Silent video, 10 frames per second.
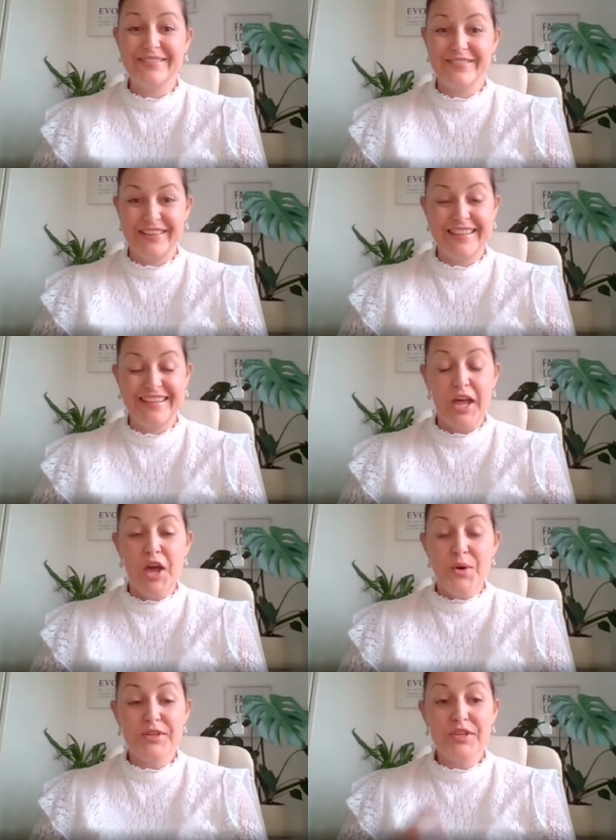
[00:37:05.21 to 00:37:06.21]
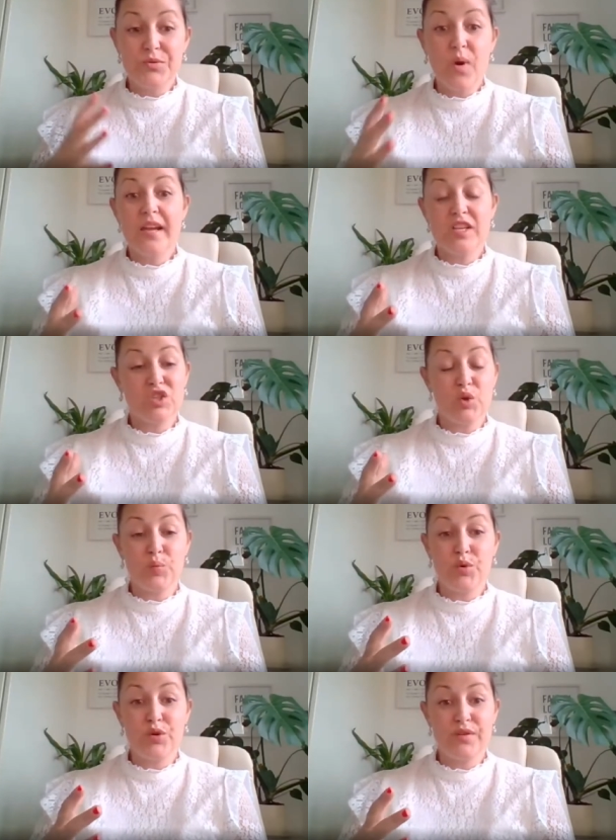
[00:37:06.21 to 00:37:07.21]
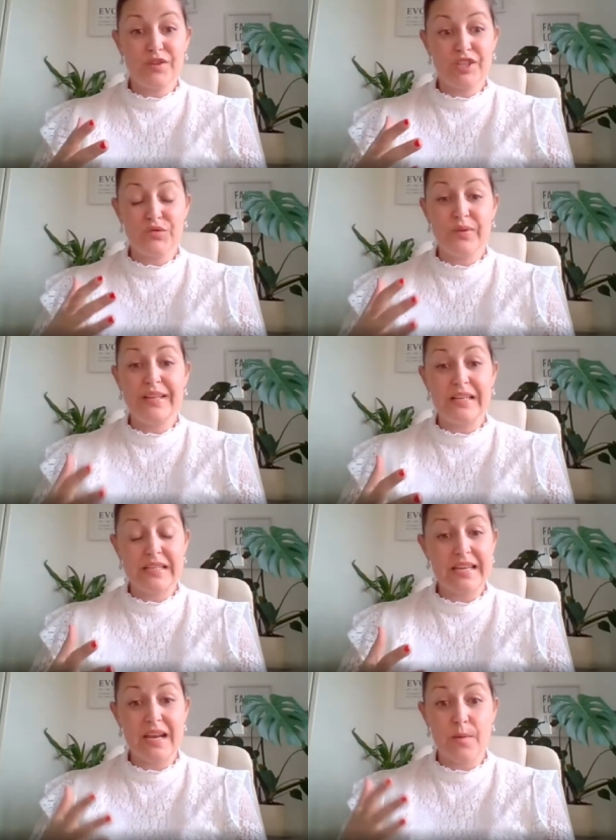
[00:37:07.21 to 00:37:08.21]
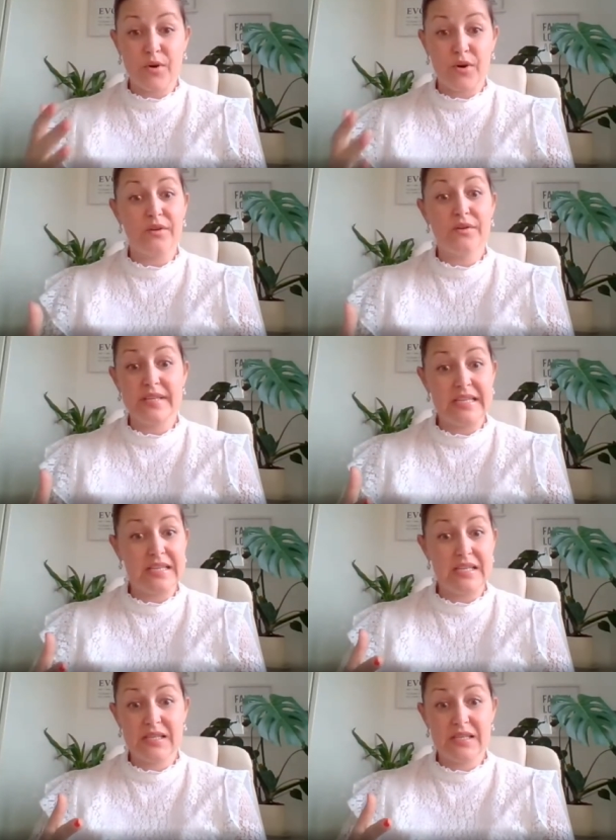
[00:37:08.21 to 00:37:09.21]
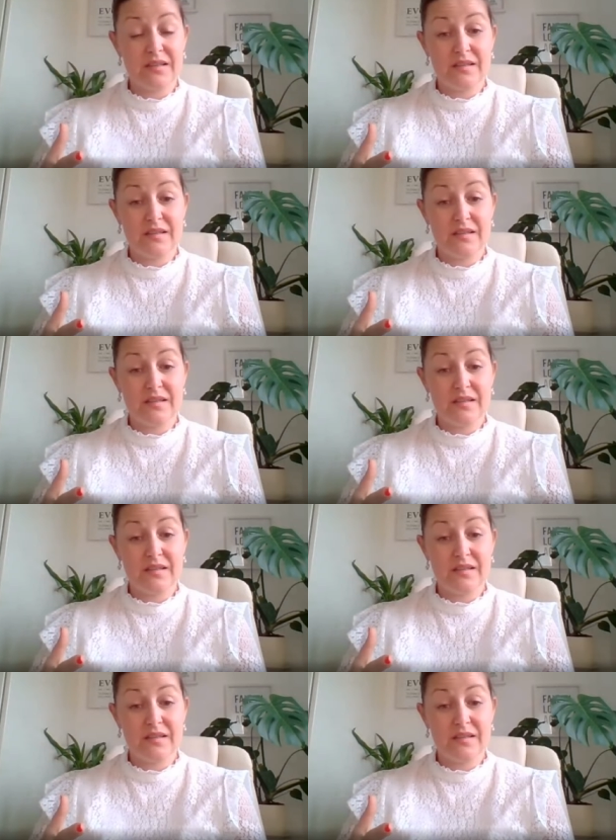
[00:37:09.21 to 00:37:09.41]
everything, which is why it's so important for us to really understand our priorities.